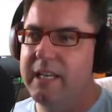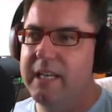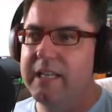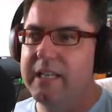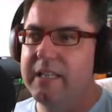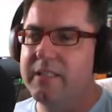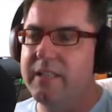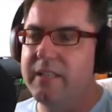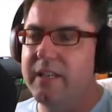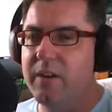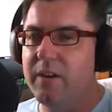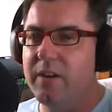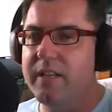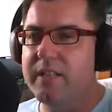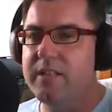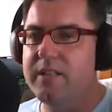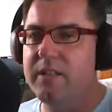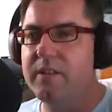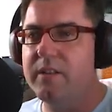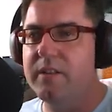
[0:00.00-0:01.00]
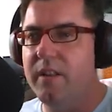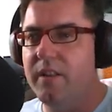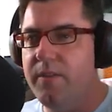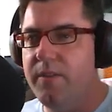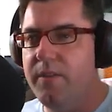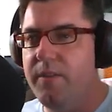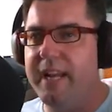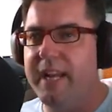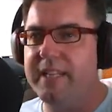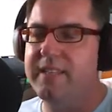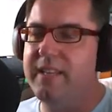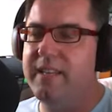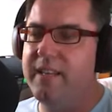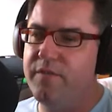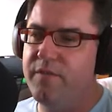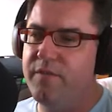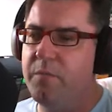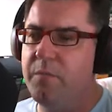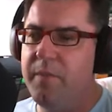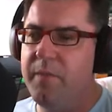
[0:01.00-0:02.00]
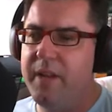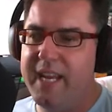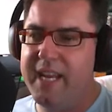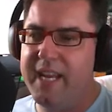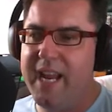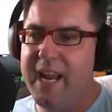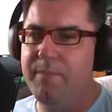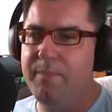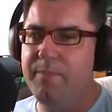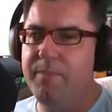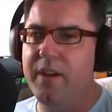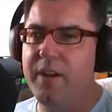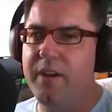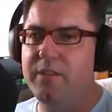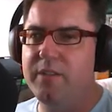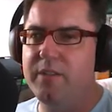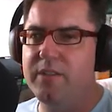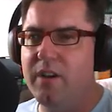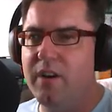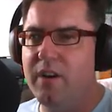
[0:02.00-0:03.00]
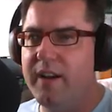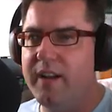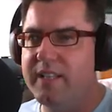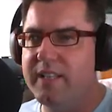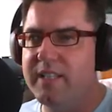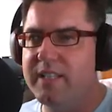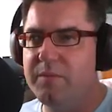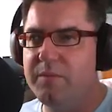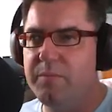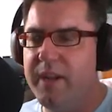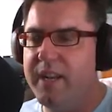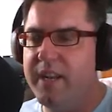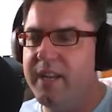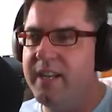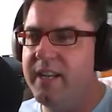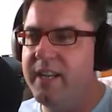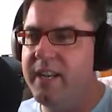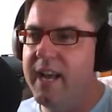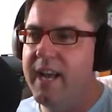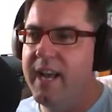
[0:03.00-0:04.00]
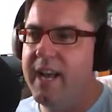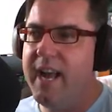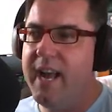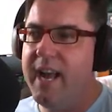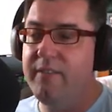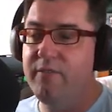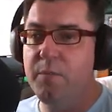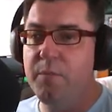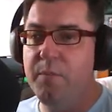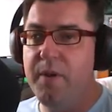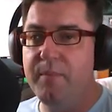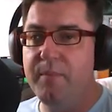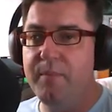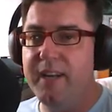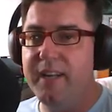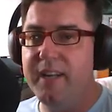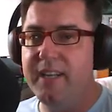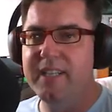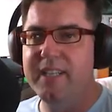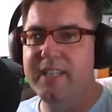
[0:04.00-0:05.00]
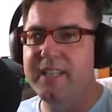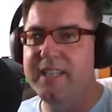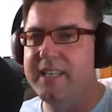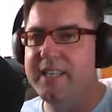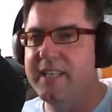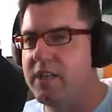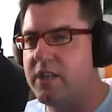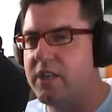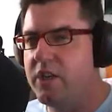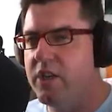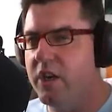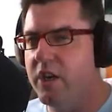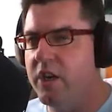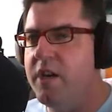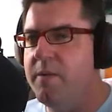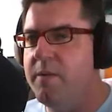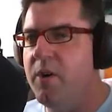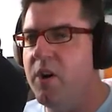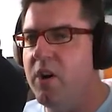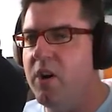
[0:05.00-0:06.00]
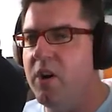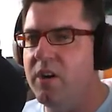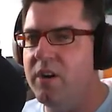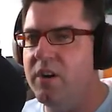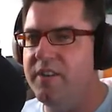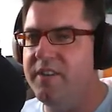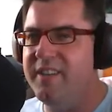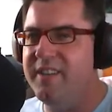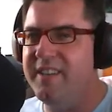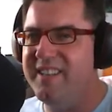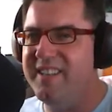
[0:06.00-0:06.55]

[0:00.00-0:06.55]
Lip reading: So guys, look, that's it from me. Keep those tyres spinning, and remember, game on!